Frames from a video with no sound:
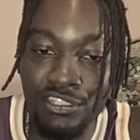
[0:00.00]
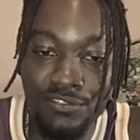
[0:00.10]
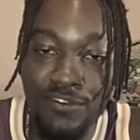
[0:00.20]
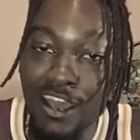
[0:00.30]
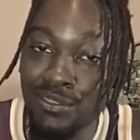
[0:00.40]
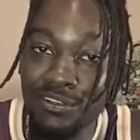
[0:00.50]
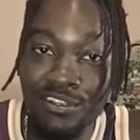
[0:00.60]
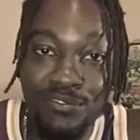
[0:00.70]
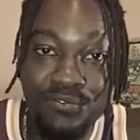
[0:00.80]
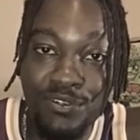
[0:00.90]
I'm just following
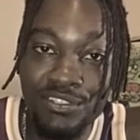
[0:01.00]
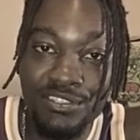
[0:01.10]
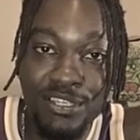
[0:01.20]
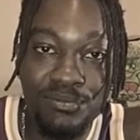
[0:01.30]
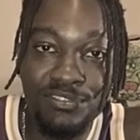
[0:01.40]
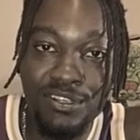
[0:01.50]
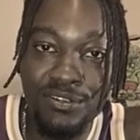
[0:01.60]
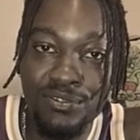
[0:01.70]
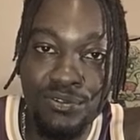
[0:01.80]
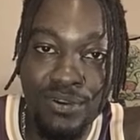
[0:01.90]
in the footsteps
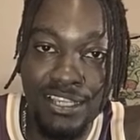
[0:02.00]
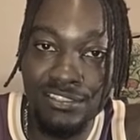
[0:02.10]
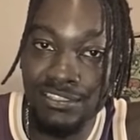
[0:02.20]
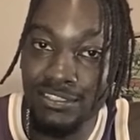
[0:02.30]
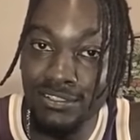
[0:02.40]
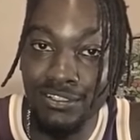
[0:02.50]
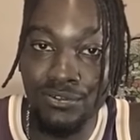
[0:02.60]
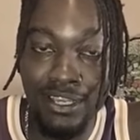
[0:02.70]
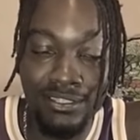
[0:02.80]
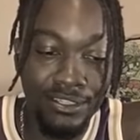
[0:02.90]
on who I see,
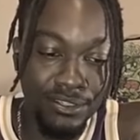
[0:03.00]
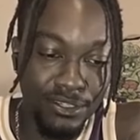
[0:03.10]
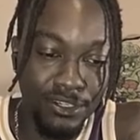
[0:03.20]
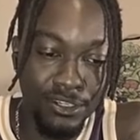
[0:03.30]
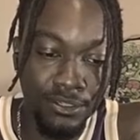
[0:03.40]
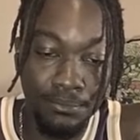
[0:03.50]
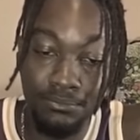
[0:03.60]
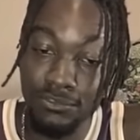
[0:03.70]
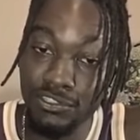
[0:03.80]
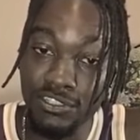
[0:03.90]
who I think uh,
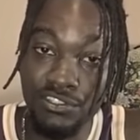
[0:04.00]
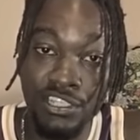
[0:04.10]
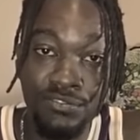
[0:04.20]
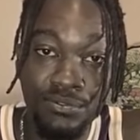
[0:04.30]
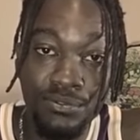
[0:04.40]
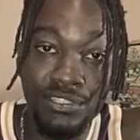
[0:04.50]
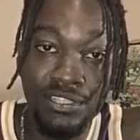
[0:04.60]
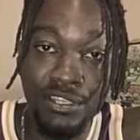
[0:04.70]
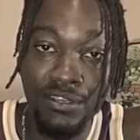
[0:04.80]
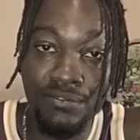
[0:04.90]
successful with
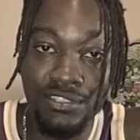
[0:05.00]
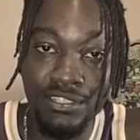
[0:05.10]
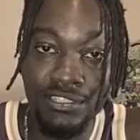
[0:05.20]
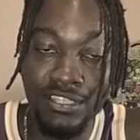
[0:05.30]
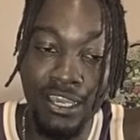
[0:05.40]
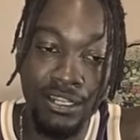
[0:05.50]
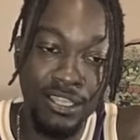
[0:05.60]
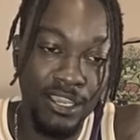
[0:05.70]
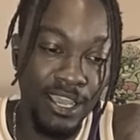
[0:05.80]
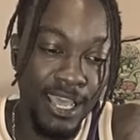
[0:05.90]
the N F Ts, kind
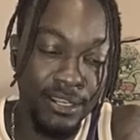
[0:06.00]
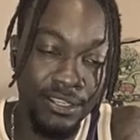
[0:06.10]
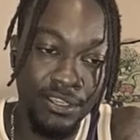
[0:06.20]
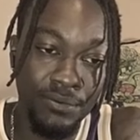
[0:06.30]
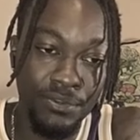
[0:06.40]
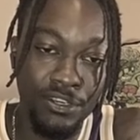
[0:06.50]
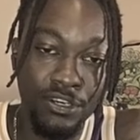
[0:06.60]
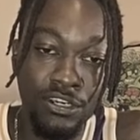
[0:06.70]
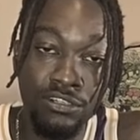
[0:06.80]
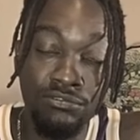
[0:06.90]
of like how I did with
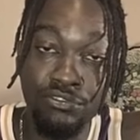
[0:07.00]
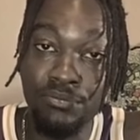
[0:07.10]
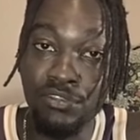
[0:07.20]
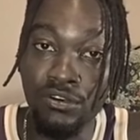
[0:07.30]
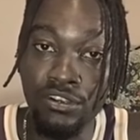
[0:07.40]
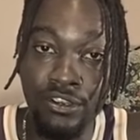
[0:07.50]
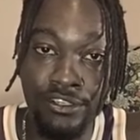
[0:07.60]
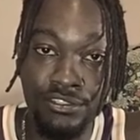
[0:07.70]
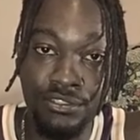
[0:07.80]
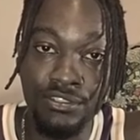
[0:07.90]
uh,
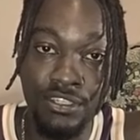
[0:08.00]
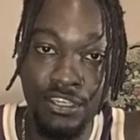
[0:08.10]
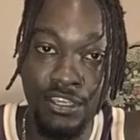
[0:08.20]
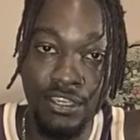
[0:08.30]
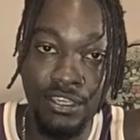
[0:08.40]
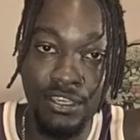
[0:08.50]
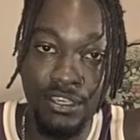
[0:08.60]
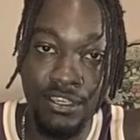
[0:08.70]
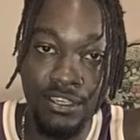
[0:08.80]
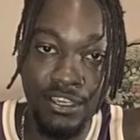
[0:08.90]
cryptocurrency. Mm.
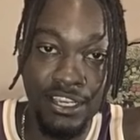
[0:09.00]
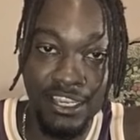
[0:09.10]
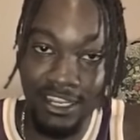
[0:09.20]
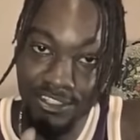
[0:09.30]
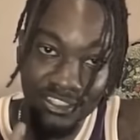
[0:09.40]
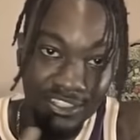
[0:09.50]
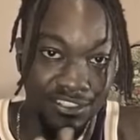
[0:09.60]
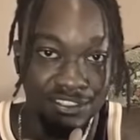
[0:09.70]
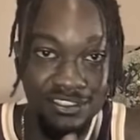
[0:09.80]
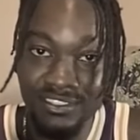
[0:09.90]
Kind of
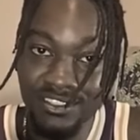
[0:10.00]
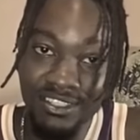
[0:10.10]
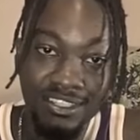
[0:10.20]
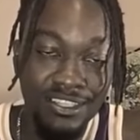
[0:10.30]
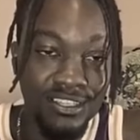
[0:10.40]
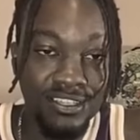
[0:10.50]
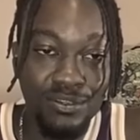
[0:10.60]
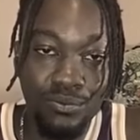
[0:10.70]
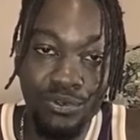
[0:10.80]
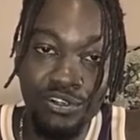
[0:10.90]
just
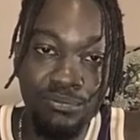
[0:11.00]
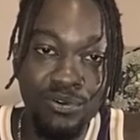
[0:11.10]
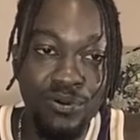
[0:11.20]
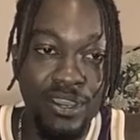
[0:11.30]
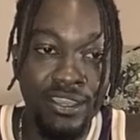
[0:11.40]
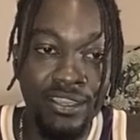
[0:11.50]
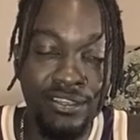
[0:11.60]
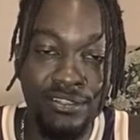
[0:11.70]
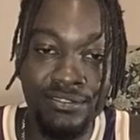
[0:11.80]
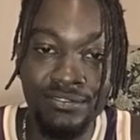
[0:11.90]
wiggled my way,
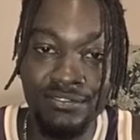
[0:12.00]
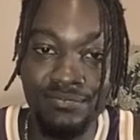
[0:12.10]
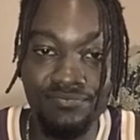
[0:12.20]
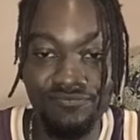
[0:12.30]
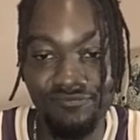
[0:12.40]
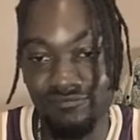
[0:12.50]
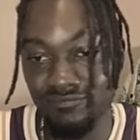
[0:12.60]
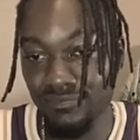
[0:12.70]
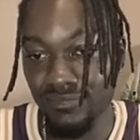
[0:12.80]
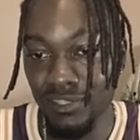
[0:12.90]
and
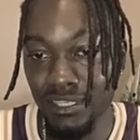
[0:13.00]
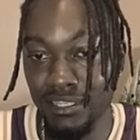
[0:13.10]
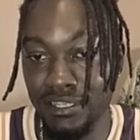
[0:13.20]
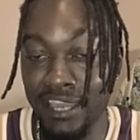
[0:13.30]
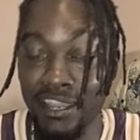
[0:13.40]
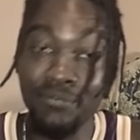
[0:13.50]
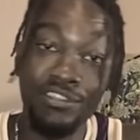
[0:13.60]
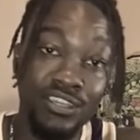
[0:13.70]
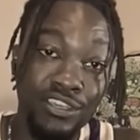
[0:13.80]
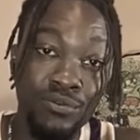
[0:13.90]
not
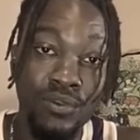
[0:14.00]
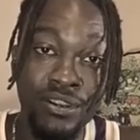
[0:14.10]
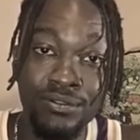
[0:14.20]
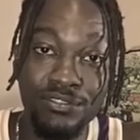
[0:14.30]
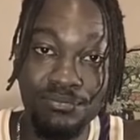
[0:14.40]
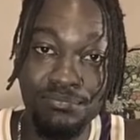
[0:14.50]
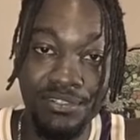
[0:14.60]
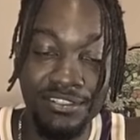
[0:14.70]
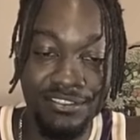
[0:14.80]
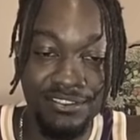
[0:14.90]
everything worked,
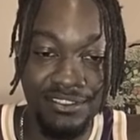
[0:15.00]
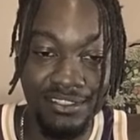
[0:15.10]
but